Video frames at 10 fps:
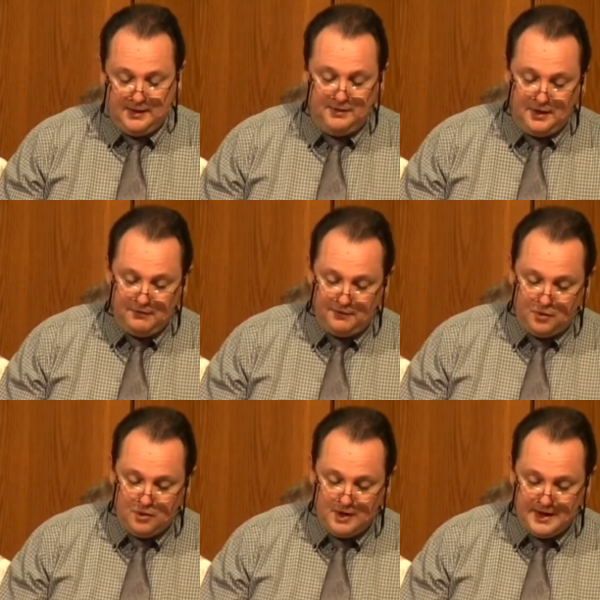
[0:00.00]

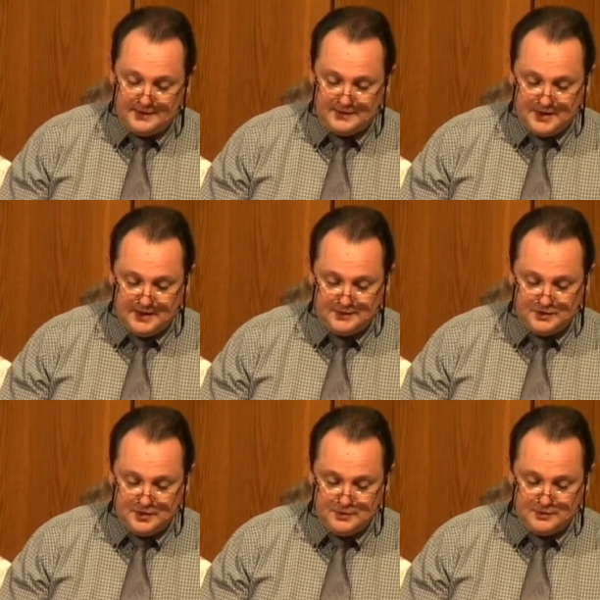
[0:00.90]
Therefore, as God's
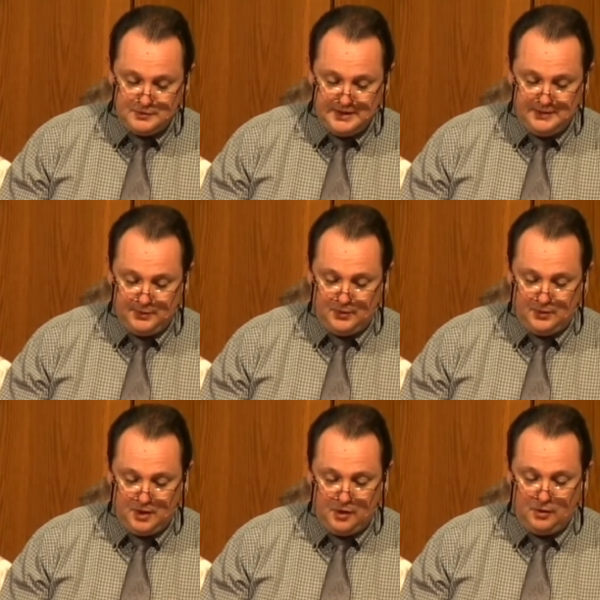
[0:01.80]
chosen
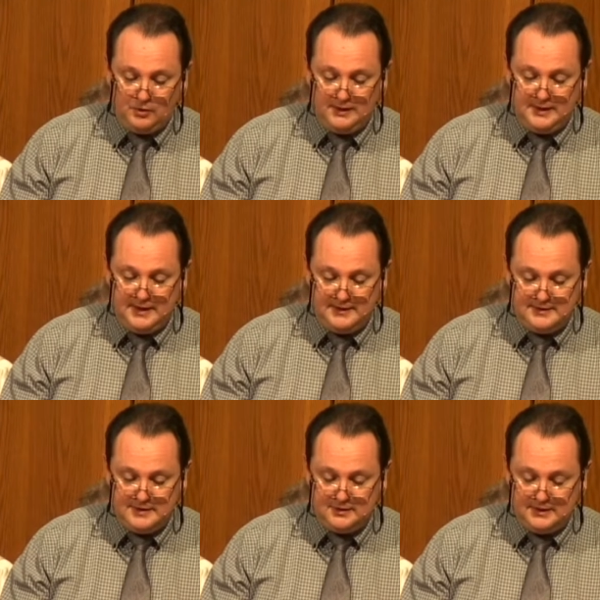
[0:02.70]
people, holy and
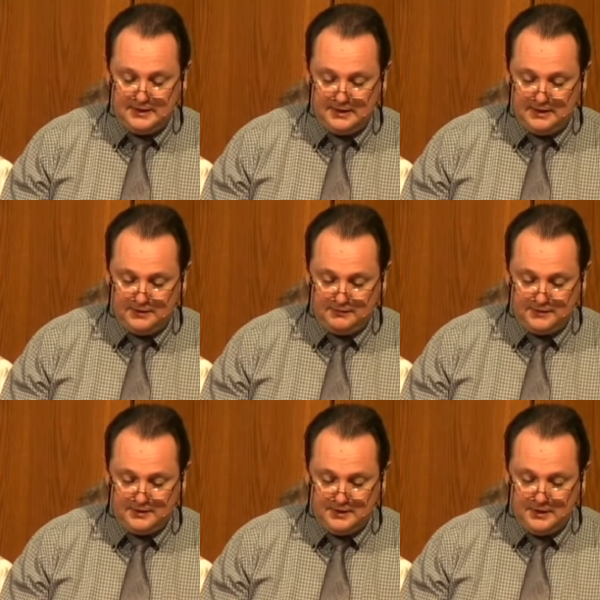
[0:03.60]
dearly loved,
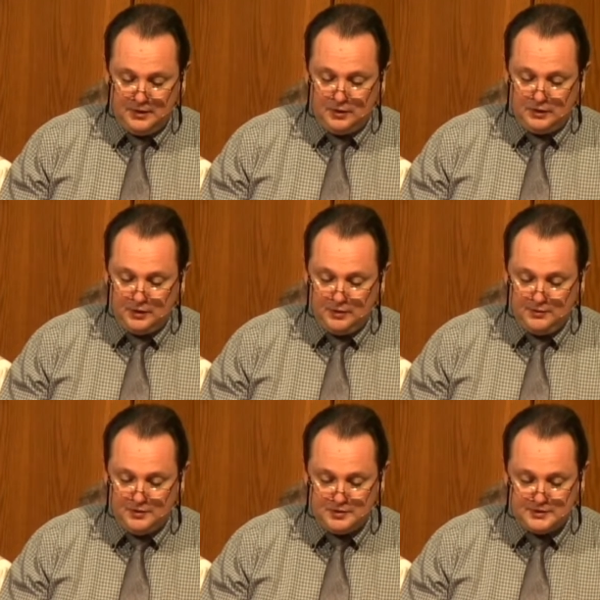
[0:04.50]

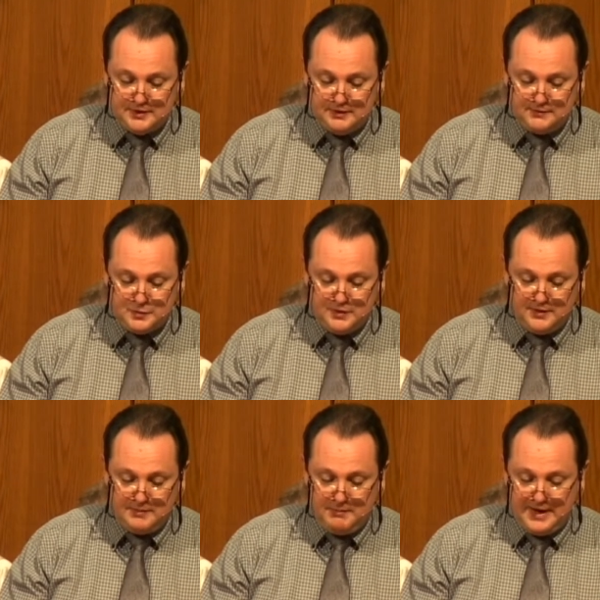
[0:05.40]
Clothe yourselves with
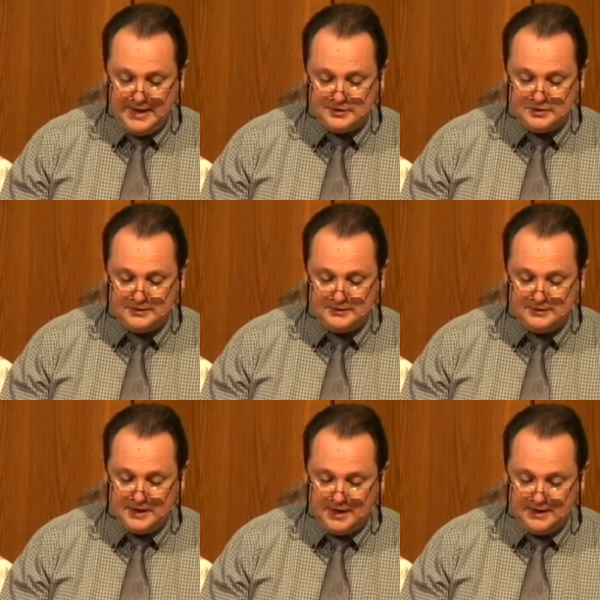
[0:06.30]
compassion,
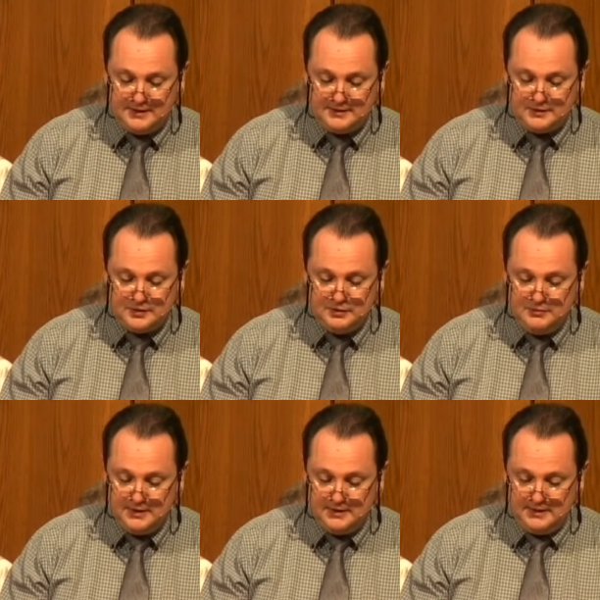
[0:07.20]
kindness,
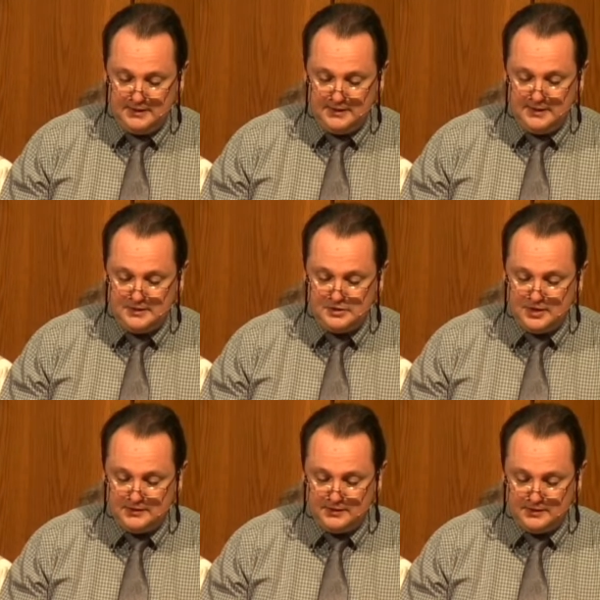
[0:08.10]
humility,
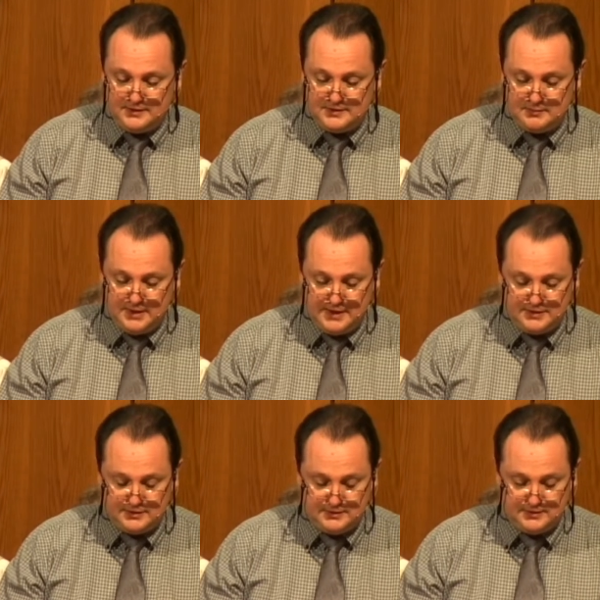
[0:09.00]
gentleness, and
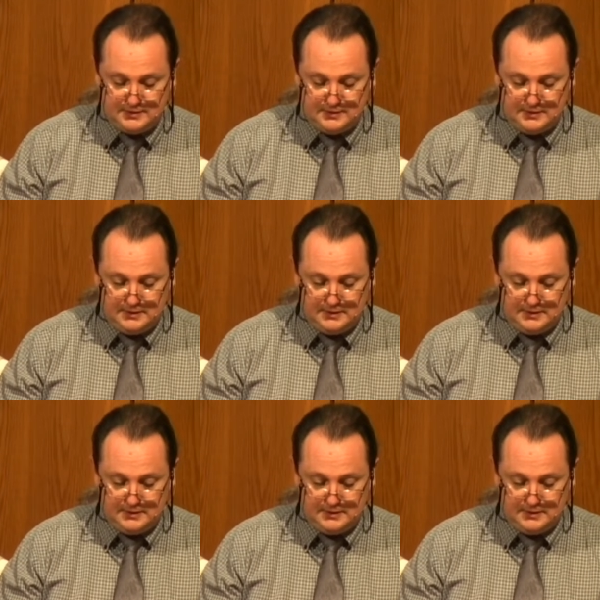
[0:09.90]
patience.